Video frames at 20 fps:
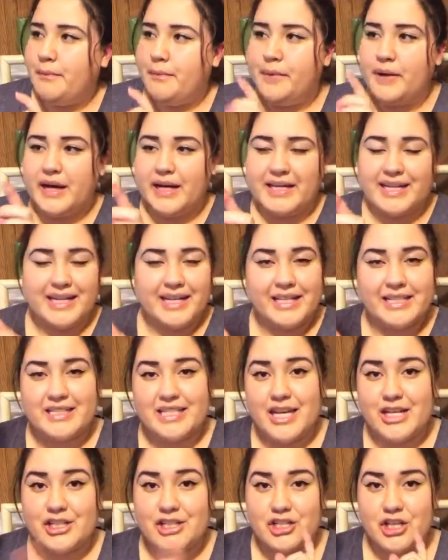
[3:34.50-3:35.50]
But it's
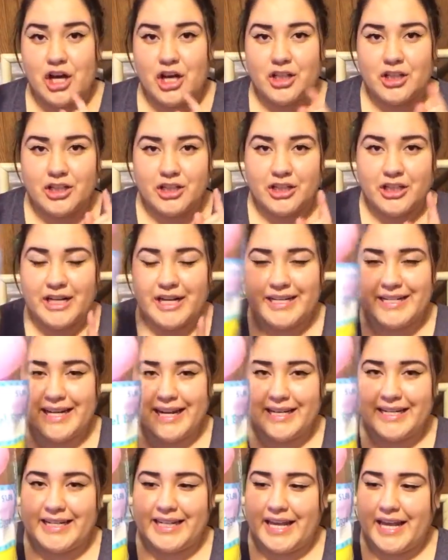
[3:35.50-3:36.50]

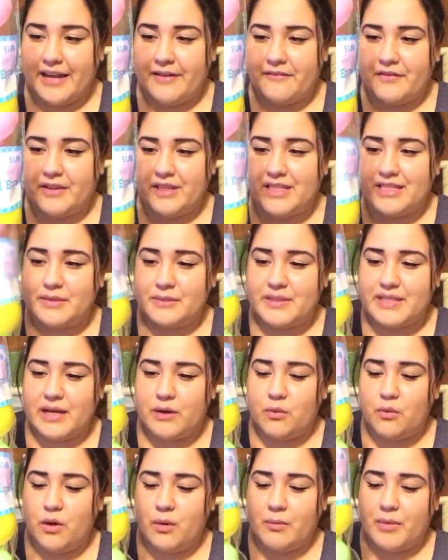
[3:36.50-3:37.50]
$1.98 for this. It was
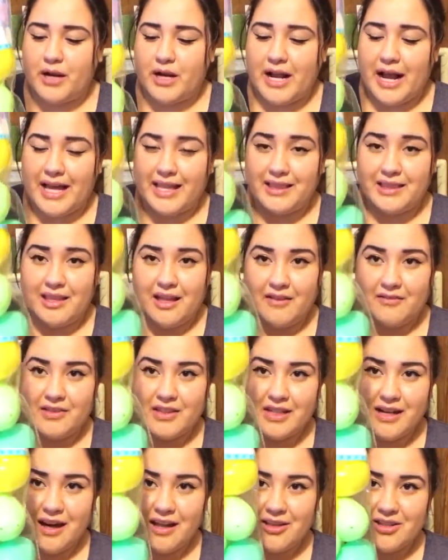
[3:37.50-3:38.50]
at Walmart. I love
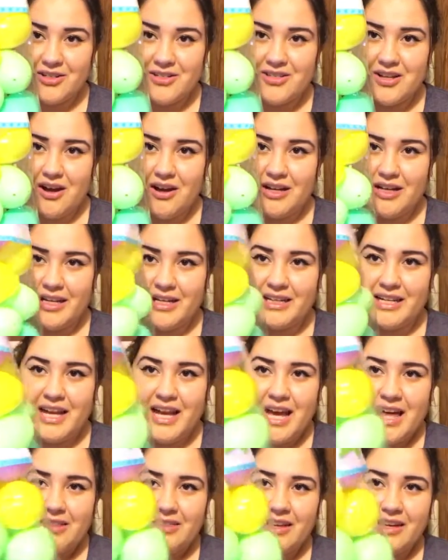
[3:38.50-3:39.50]
the colors on it.
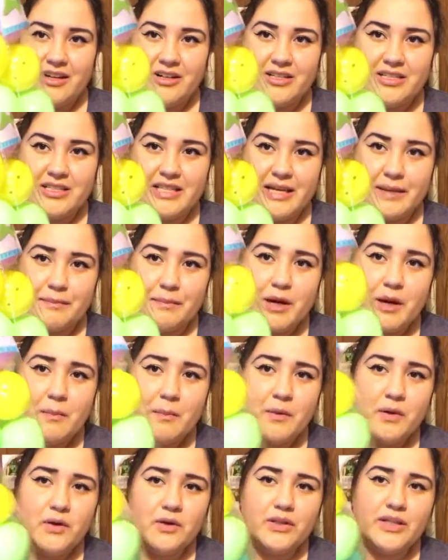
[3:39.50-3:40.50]
There's light
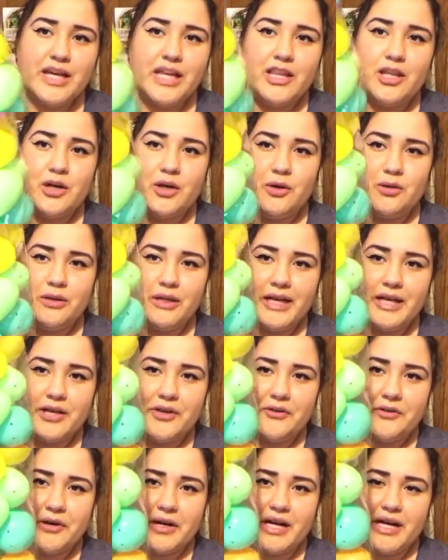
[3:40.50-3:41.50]
purple, yellow,
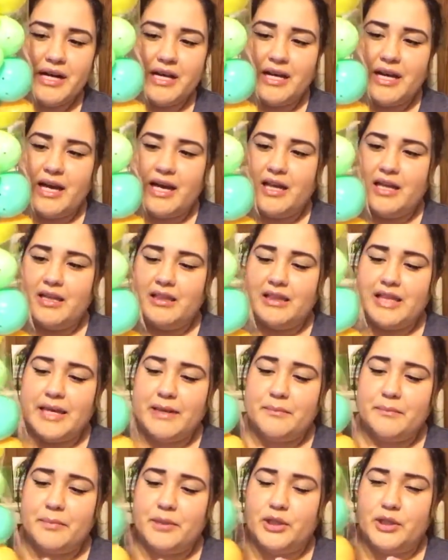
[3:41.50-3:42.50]
light green,
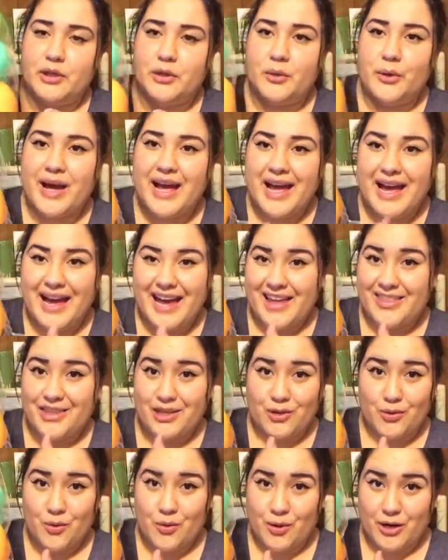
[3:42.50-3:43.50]
light blue, and
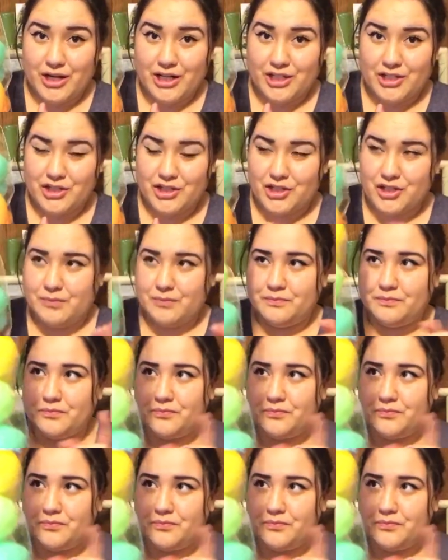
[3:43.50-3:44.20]
then orange.